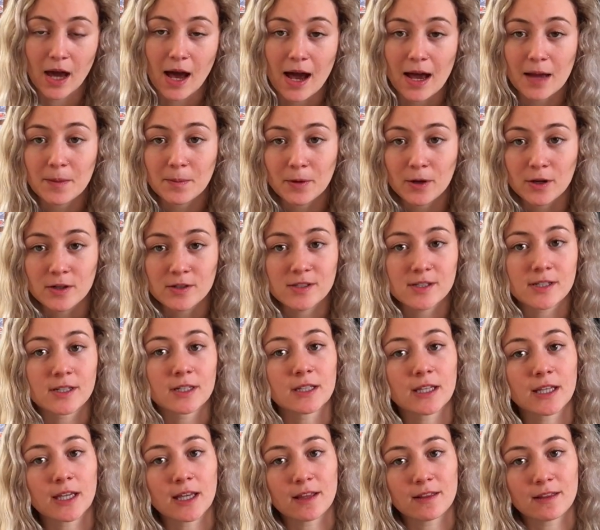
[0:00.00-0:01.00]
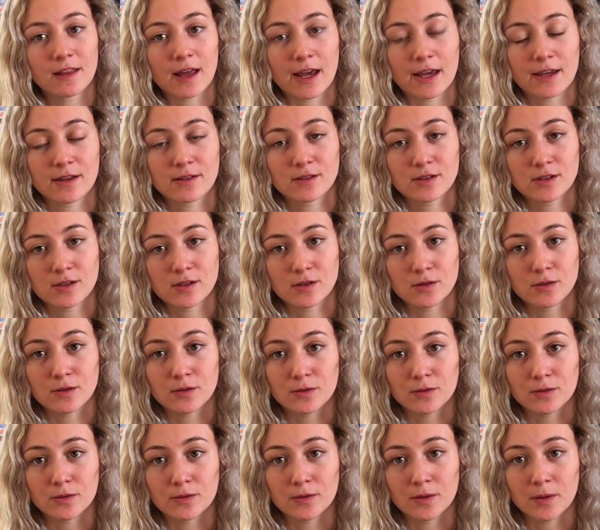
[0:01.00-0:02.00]
I personally like
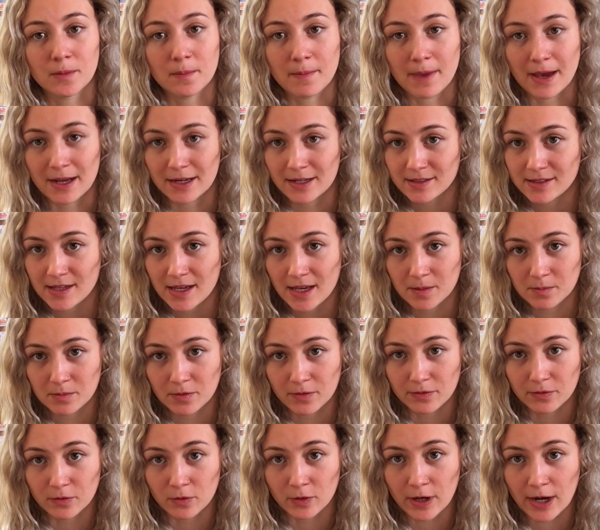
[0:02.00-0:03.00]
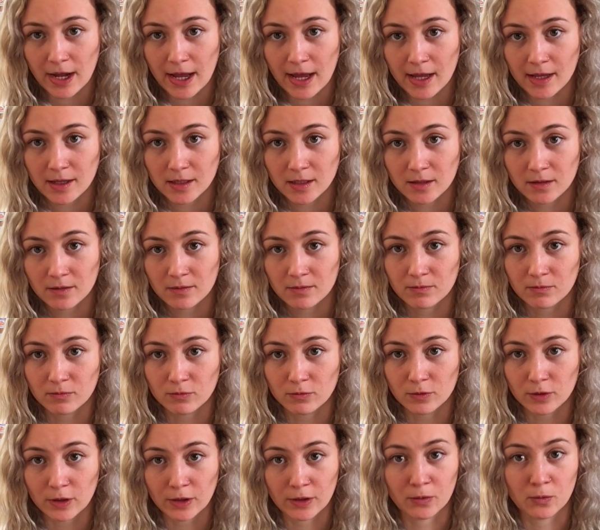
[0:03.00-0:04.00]
to meditate beforehand,
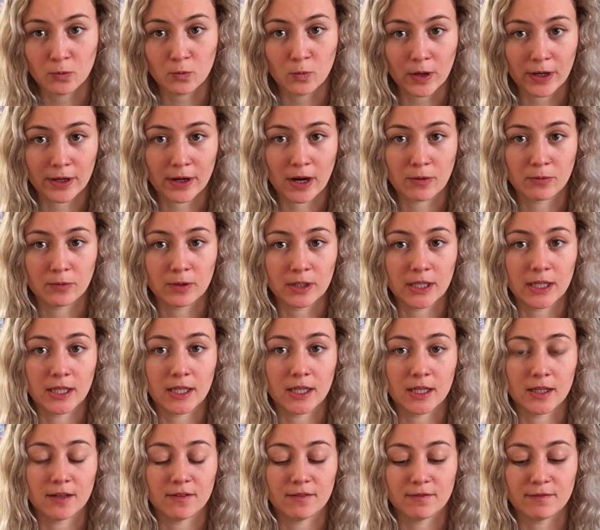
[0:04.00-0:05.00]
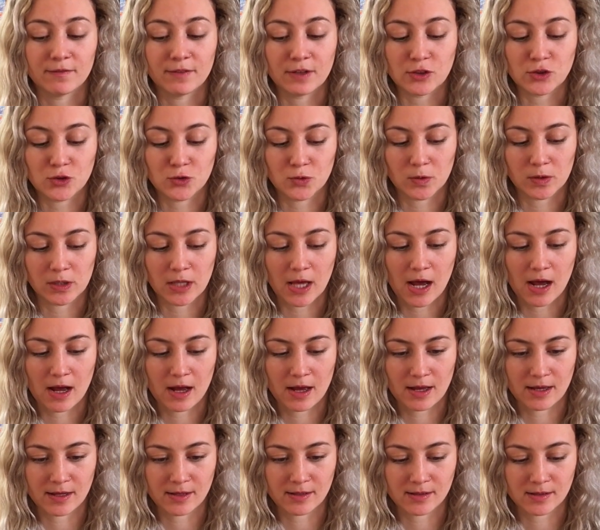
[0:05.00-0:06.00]
where I really
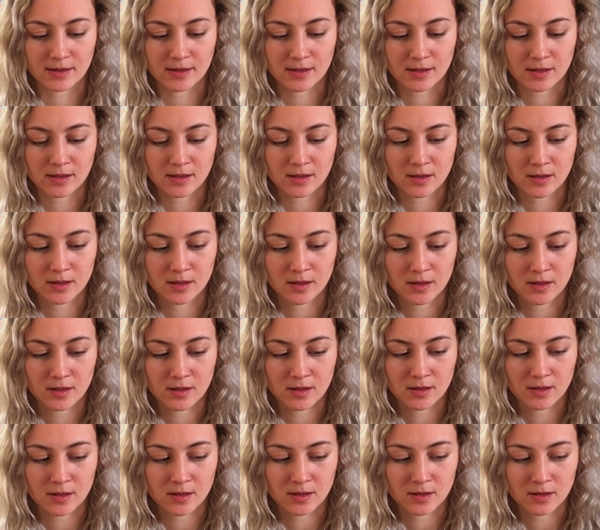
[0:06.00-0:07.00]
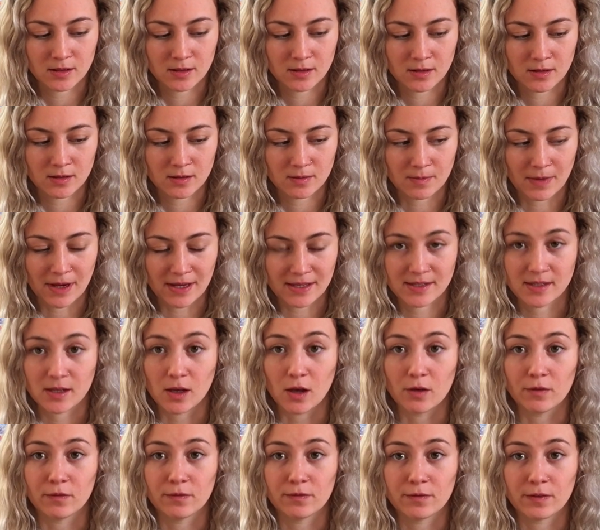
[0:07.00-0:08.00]
visualize
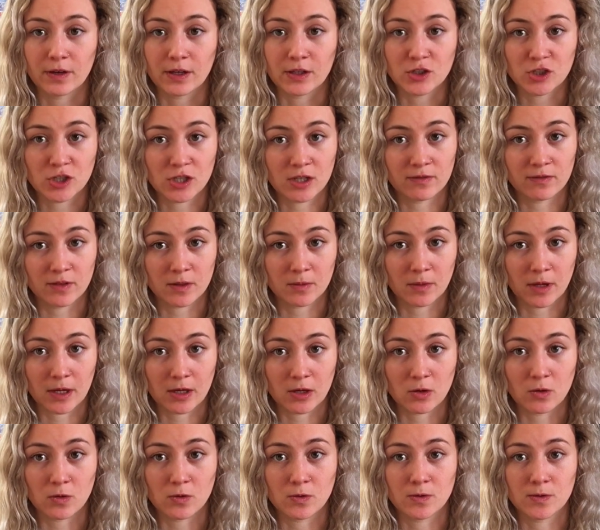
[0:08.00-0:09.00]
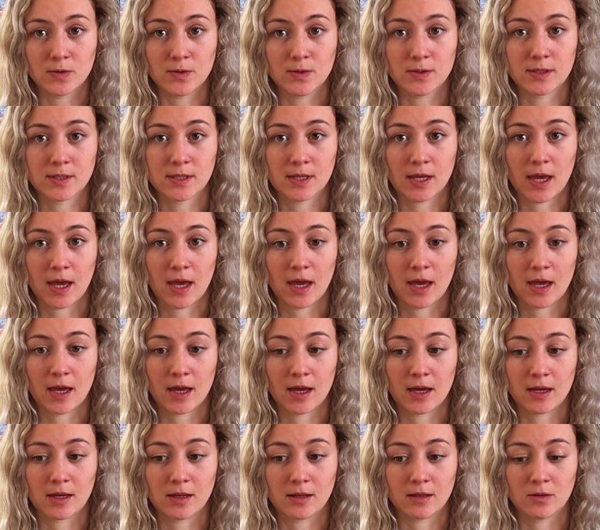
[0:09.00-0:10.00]
myself achieving my goals
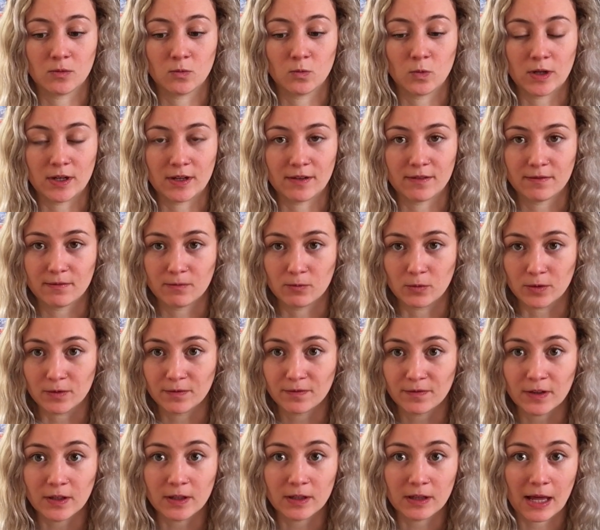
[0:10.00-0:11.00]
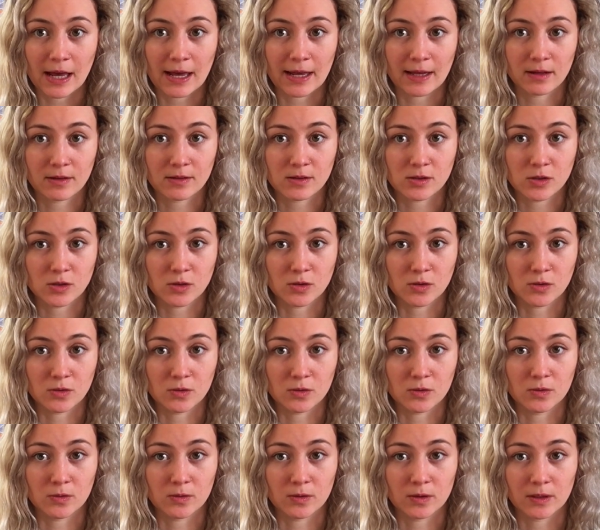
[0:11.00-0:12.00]
and what it would feel like
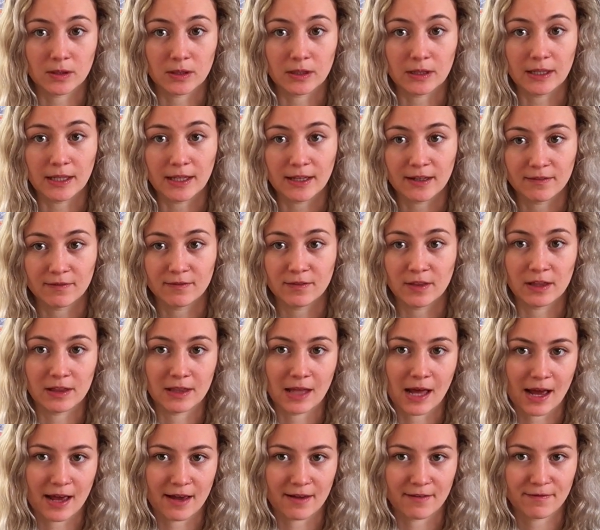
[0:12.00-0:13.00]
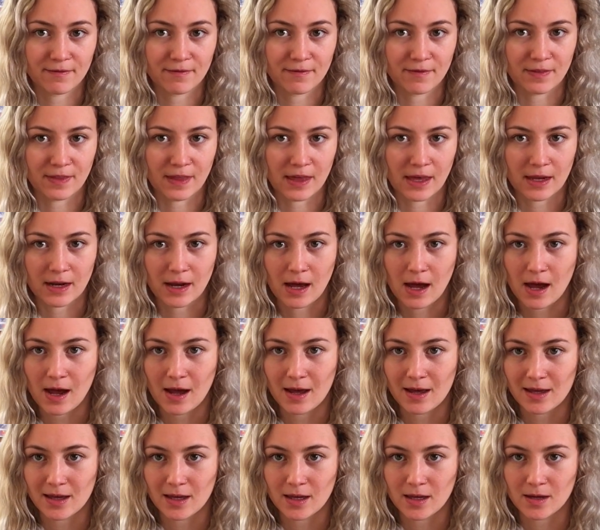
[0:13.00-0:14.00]
to live the life that
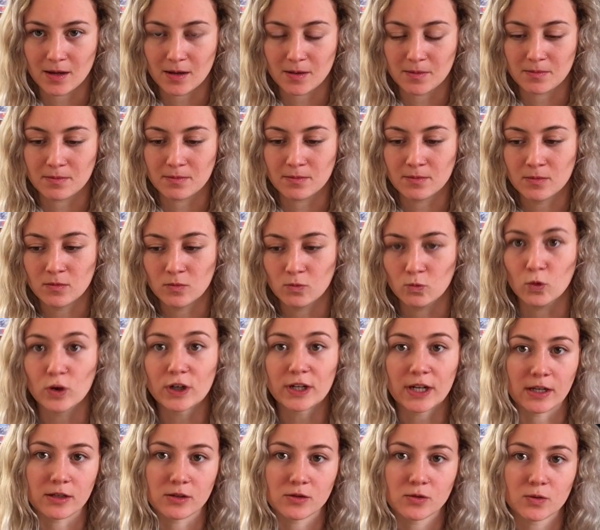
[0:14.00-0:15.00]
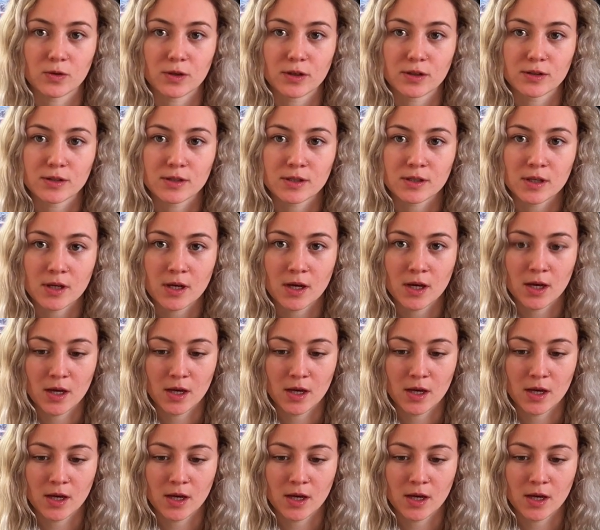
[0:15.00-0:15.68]
I am working towards.